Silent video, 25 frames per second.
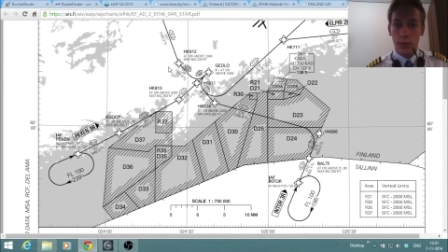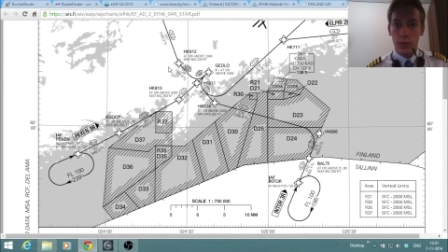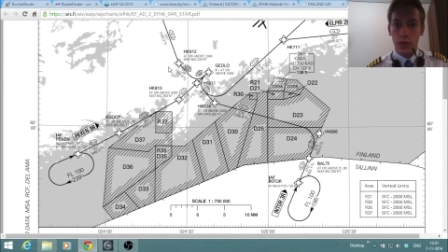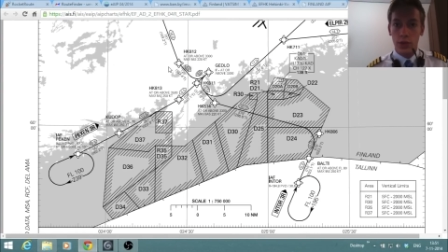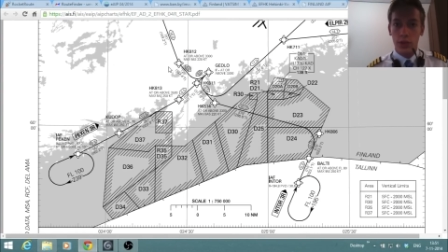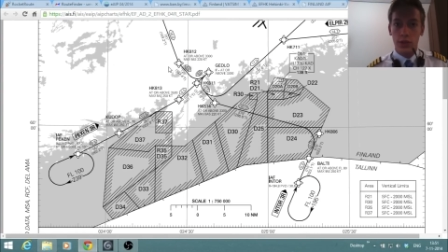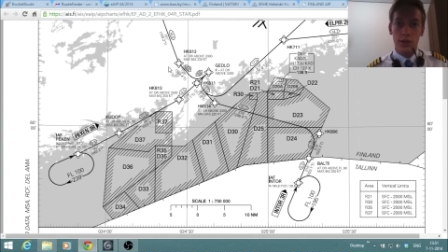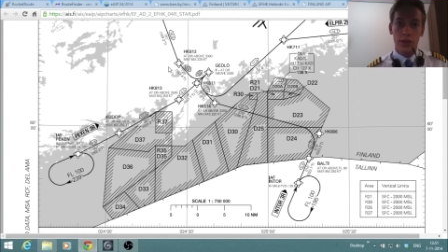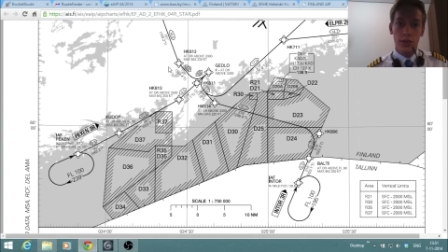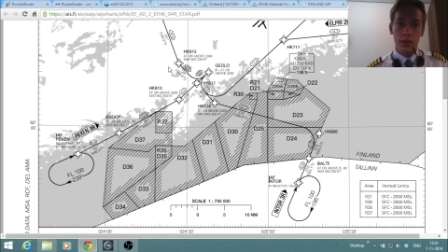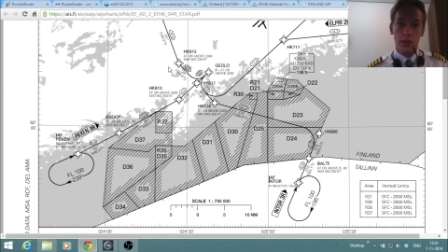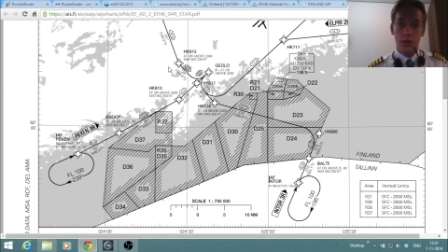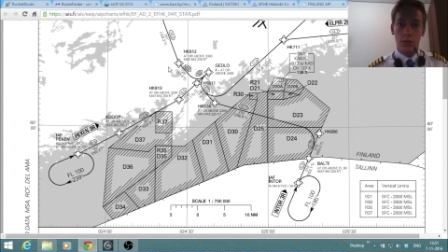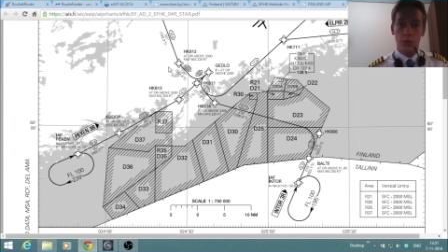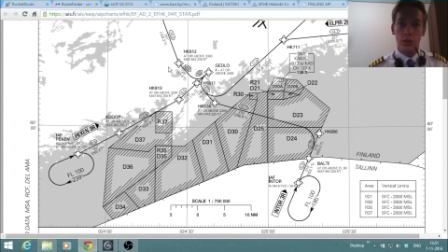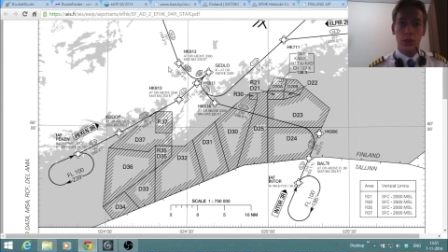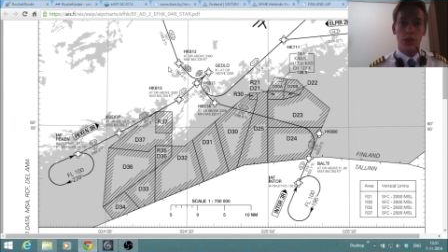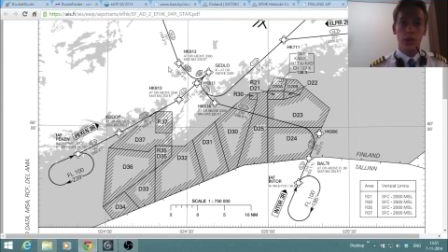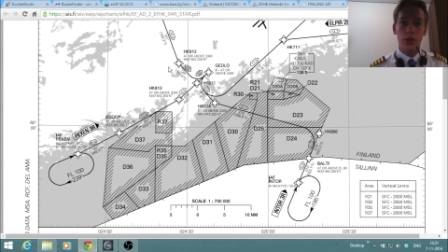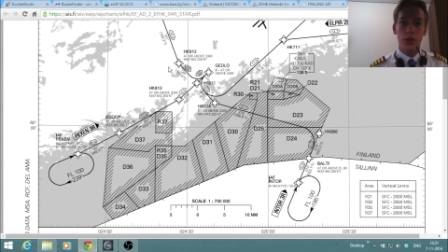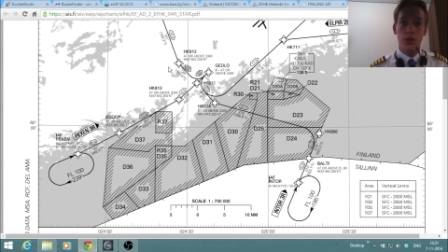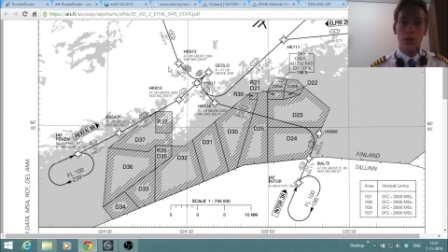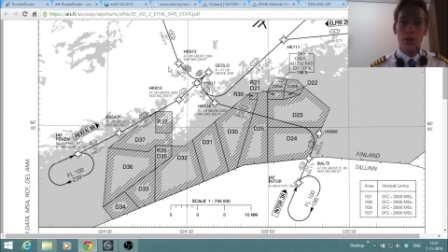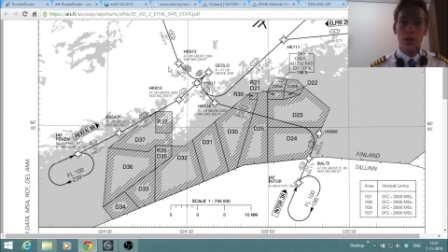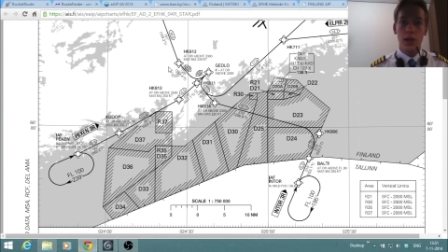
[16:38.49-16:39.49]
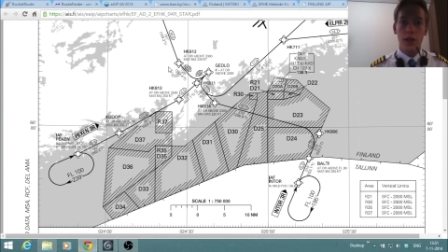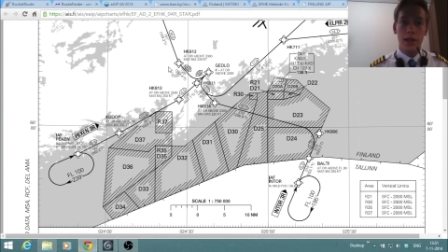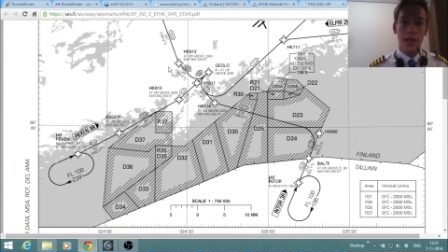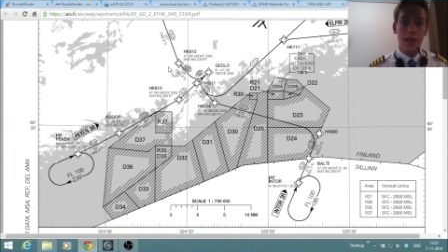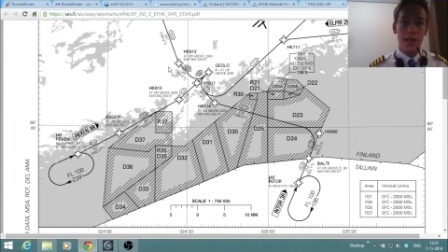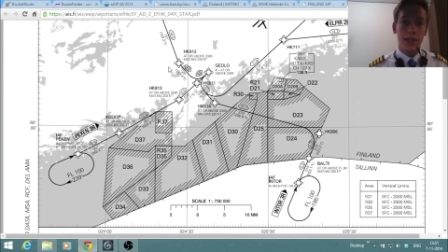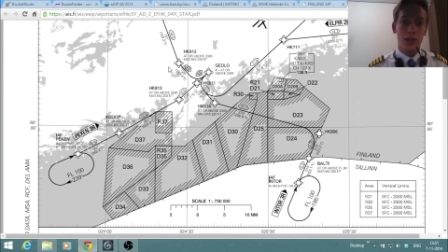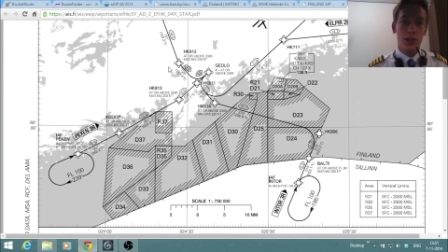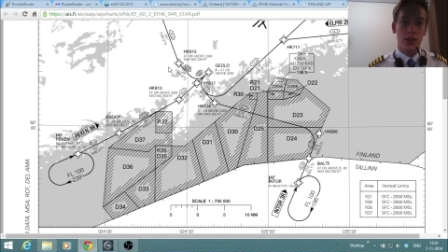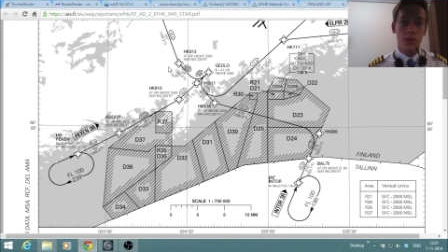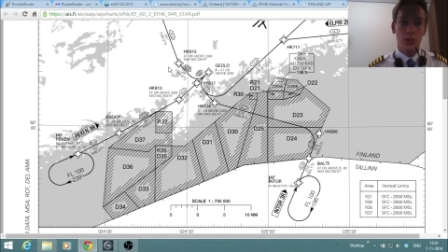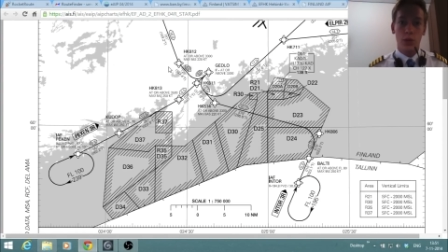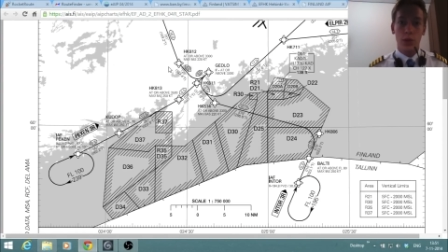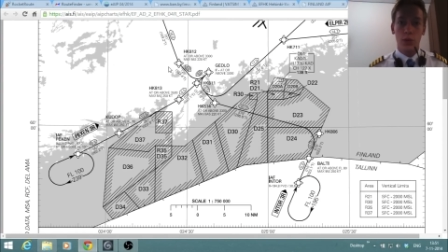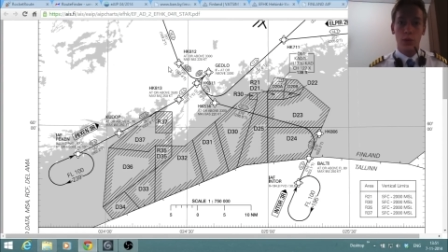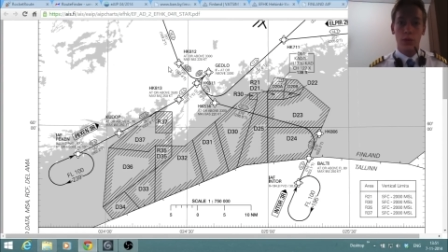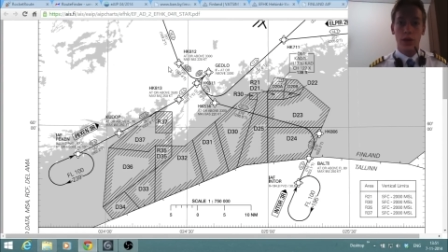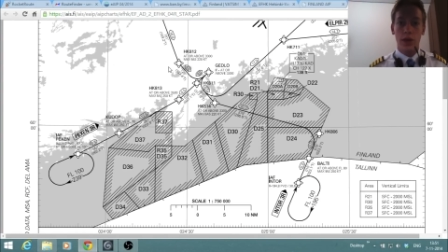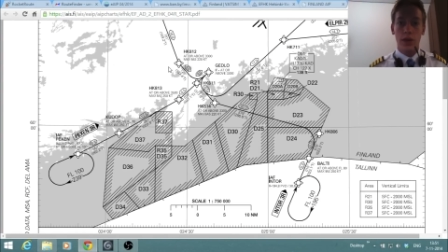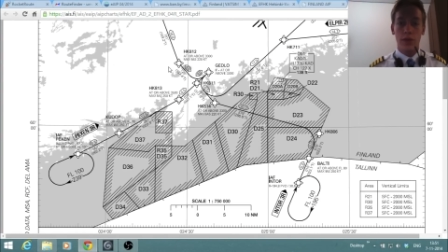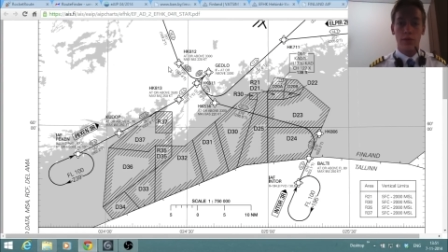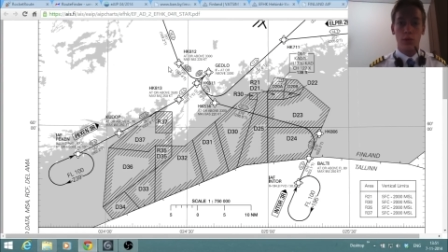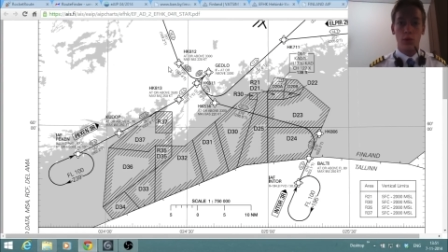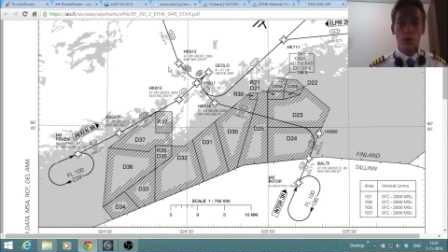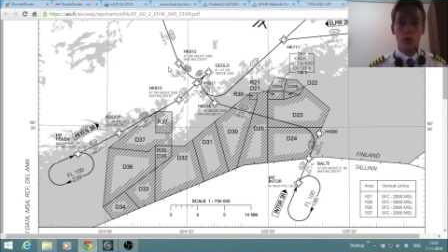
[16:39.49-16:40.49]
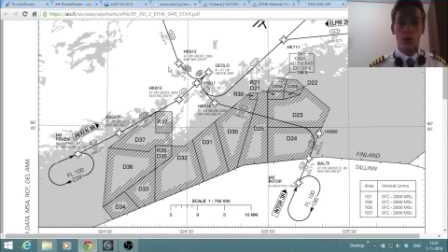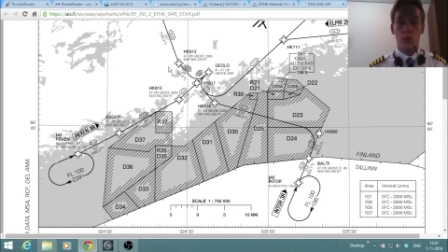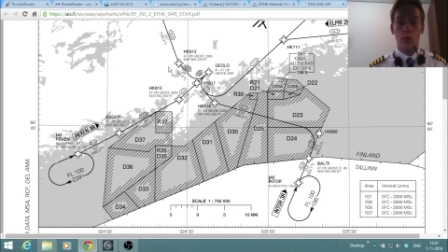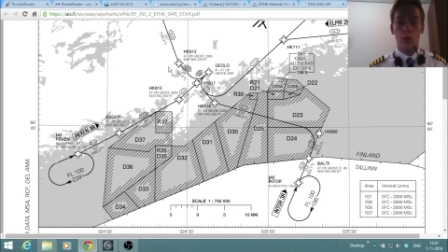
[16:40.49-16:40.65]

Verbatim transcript: But uh, we're going to do that later when we have more